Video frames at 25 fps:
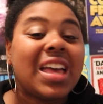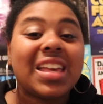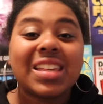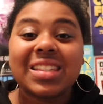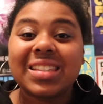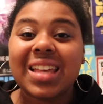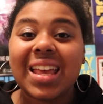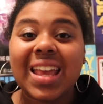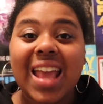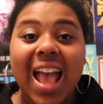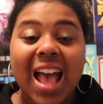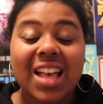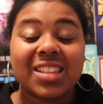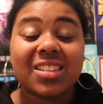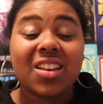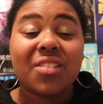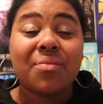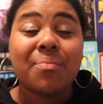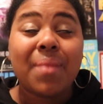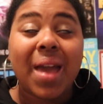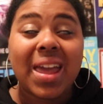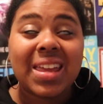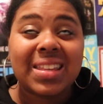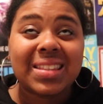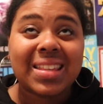So yes, I've
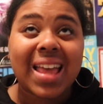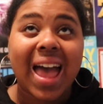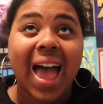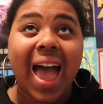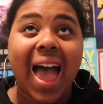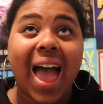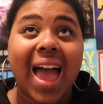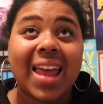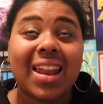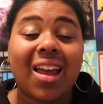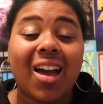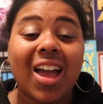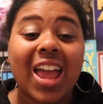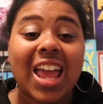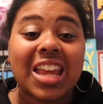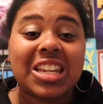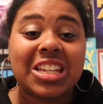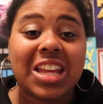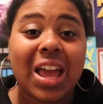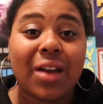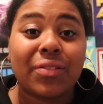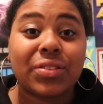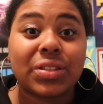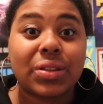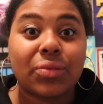made that, and I
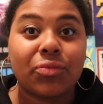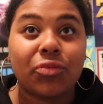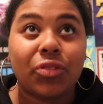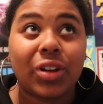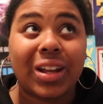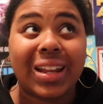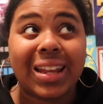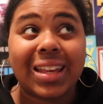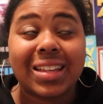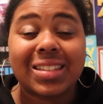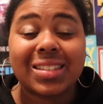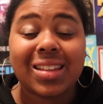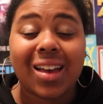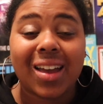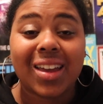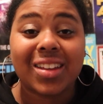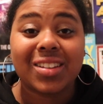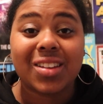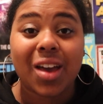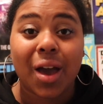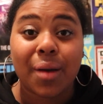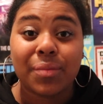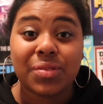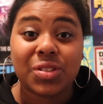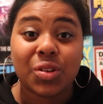actually have some really exciting
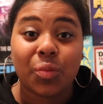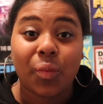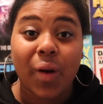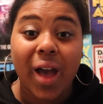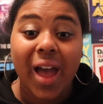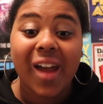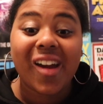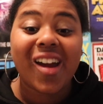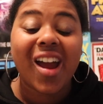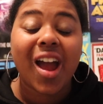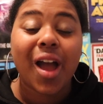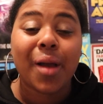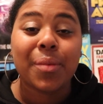times to wear it.